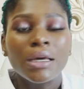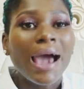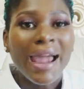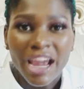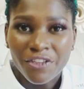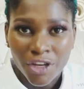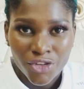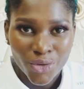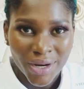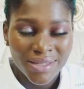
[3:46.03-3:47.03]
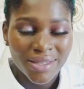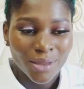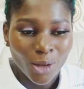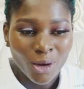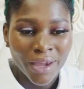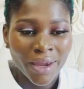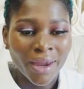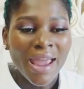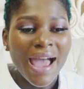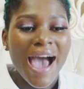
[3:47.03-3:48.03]
have a dry skin, okay?
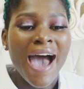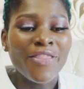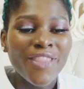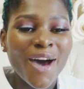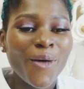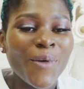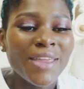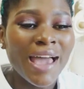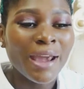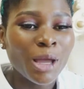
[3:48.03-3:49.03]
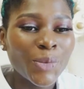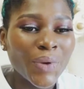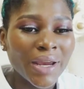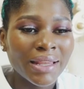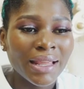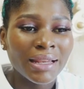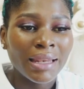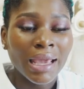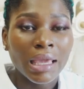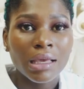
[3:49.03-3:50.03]
And now when I got pregnant,
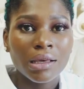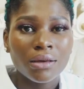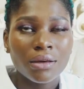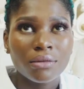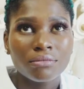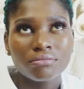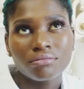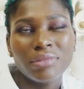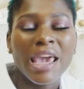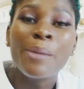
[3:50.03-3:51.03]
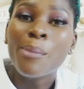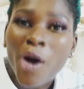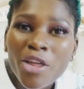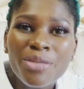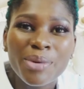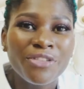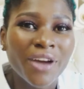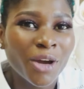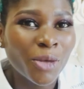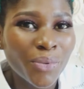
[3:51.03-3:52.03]
like a month before
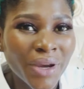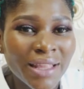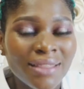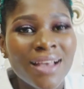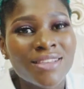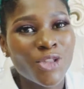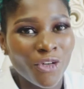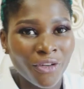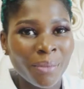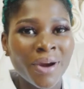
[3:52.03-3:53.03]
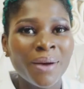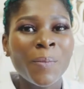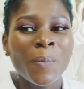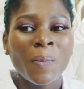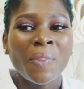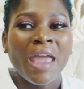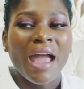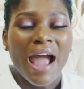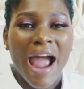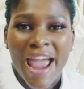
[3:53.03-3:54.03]
I got pregnant, that's November,
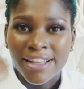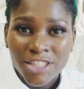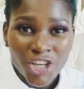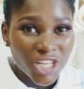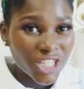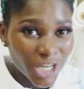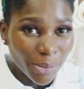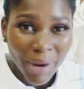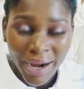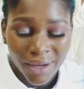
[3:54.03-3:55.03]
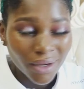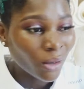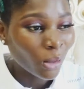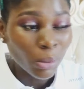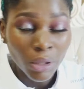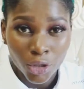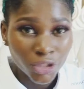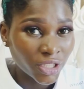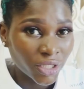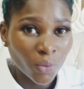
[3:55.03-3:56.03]
I changed my
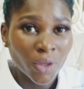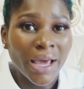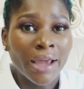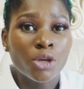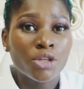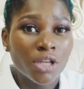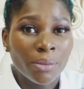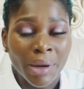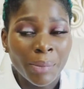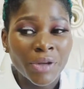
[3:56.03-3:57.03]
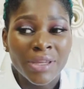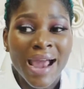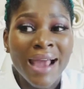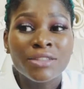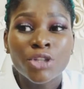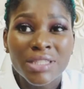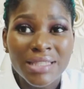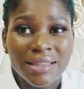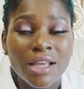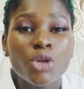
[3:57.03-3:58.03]
lotion, what I use on my body. I just
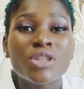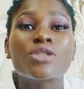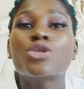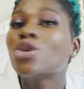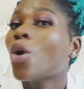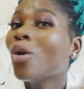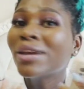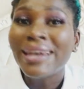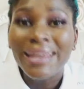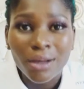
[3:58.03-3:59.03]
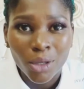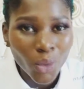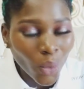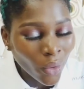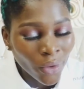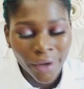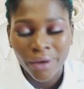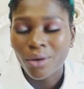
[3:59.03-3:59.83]
started using only glow oil